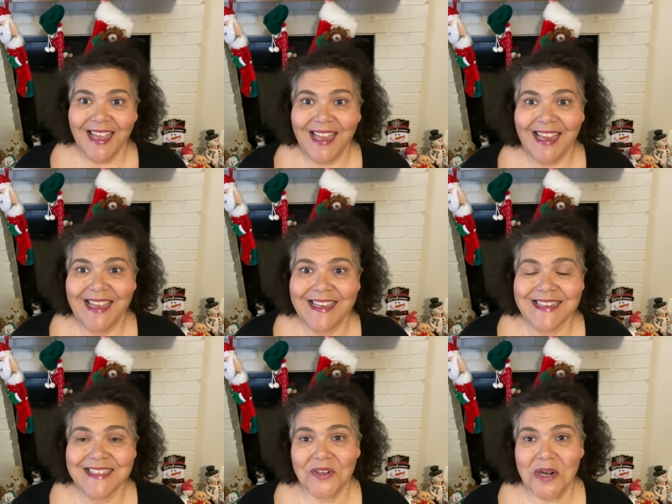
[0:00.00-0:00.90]
and
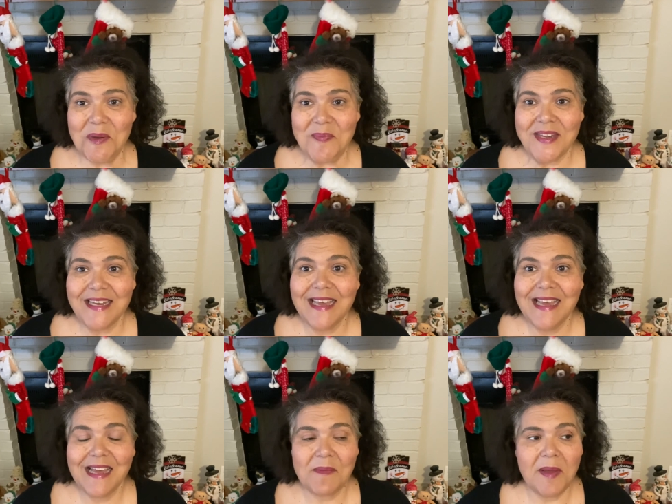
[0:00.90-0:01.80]
because they're open.
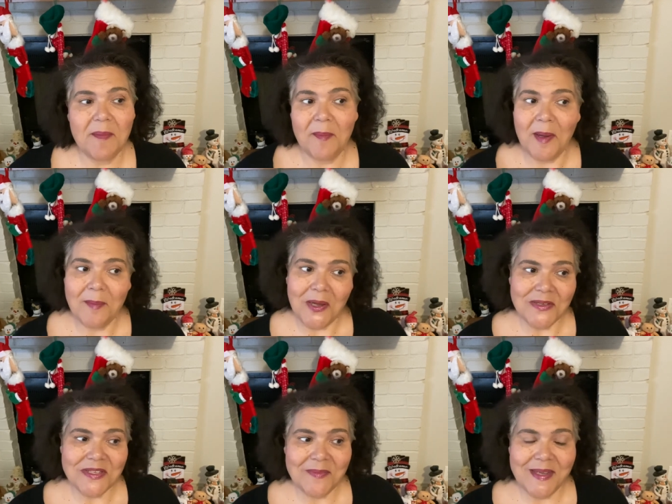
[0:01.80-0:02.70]
But my mom
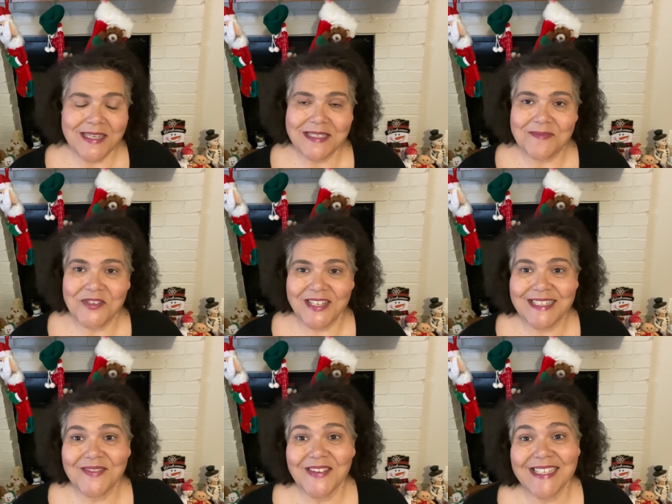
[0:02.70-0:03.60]
also made some
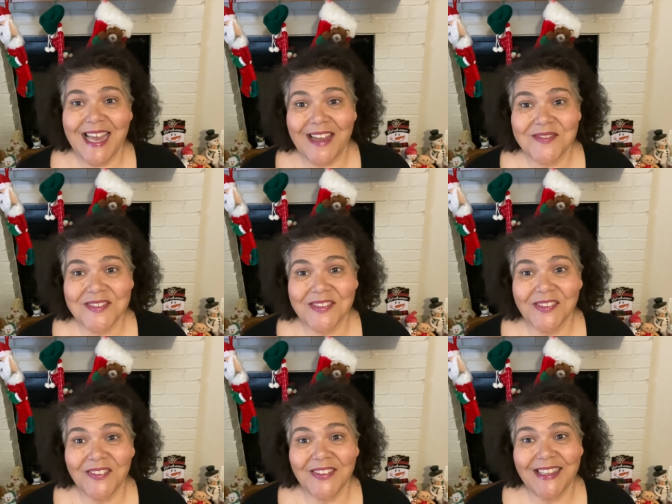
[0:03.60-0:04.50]
dressing because I
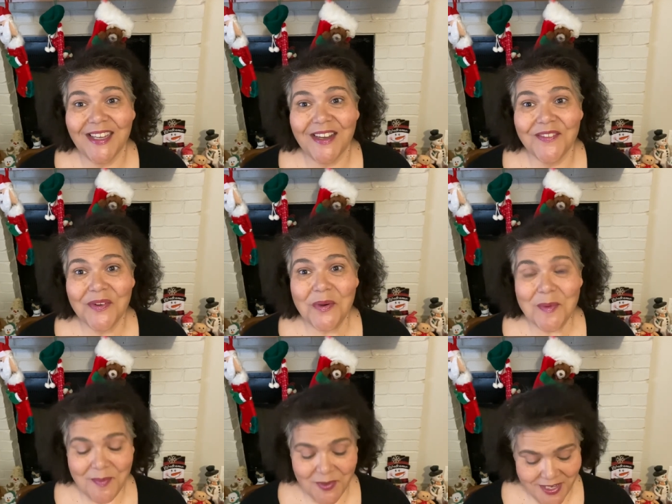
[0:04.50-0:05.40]
absolutely love
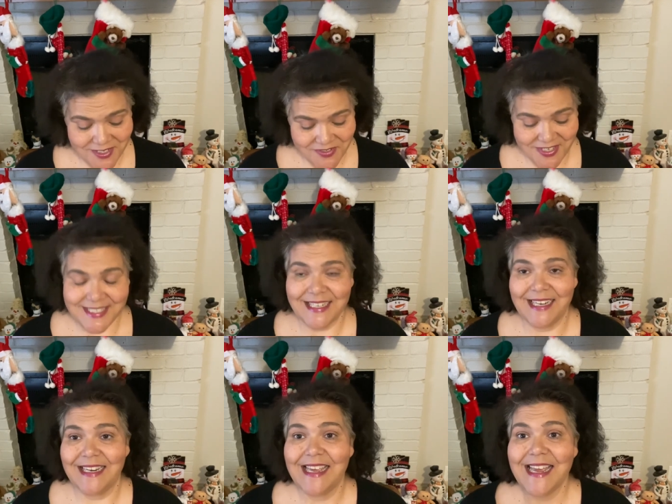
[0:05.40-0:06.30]
cornbread
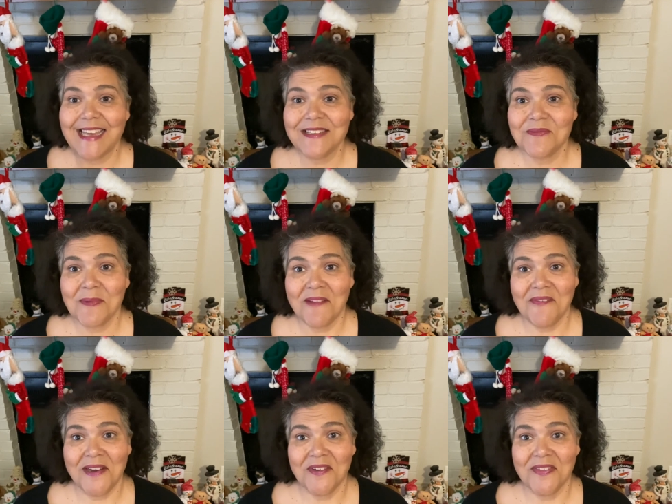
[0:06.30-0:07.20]
dressing. It's one of my
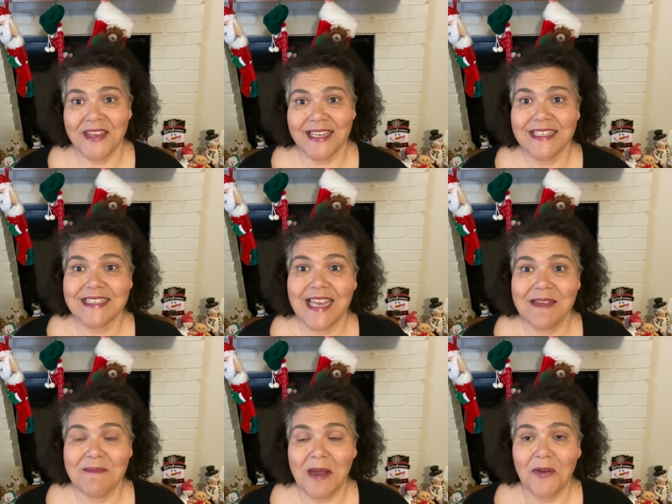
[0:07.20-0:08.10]
favorite things,
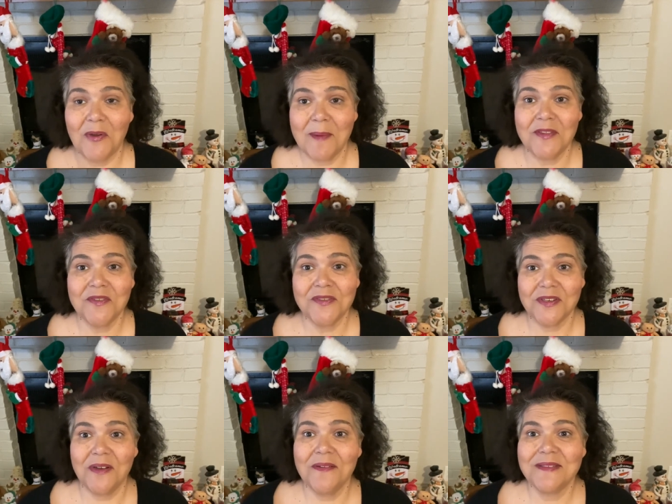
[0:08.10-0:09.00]
and my grandmother used to
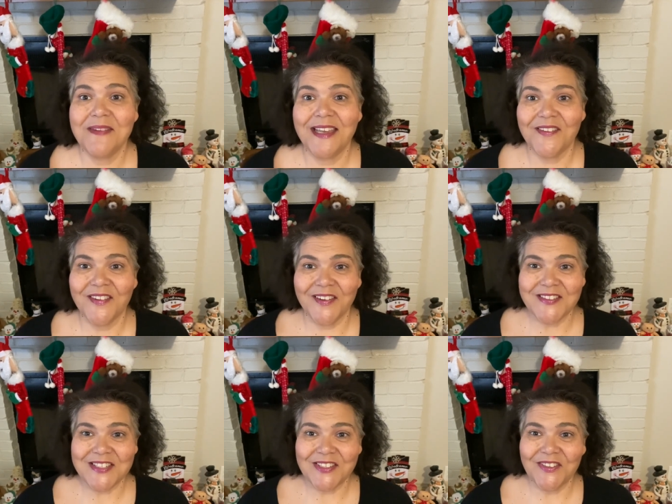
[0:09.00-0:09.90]
always make it when I
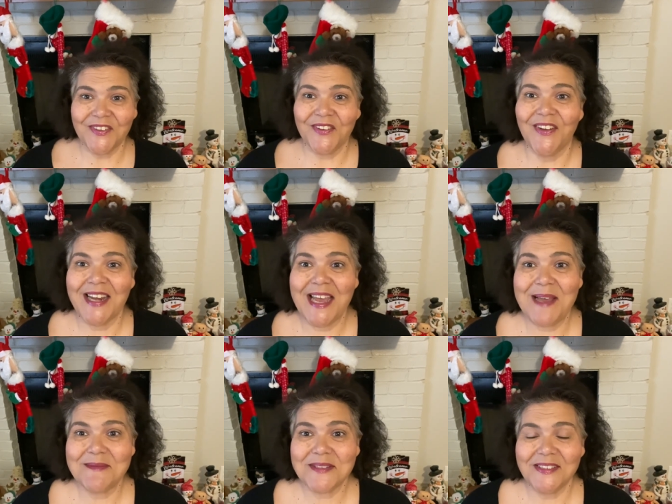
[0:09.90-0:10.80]
was a little girl, and I
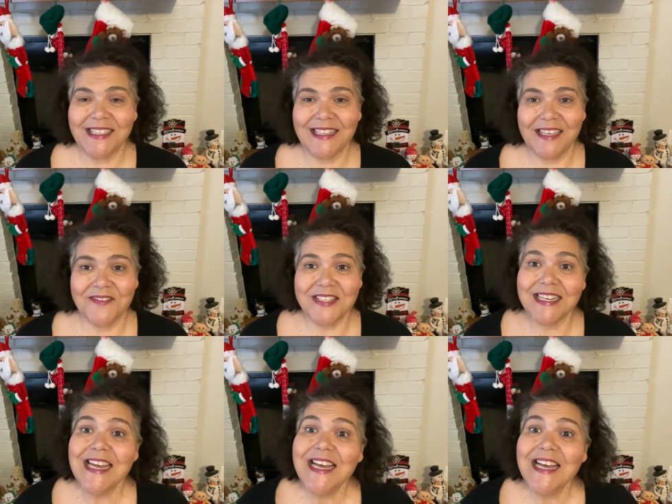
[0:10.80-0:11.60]
absolutely loved it.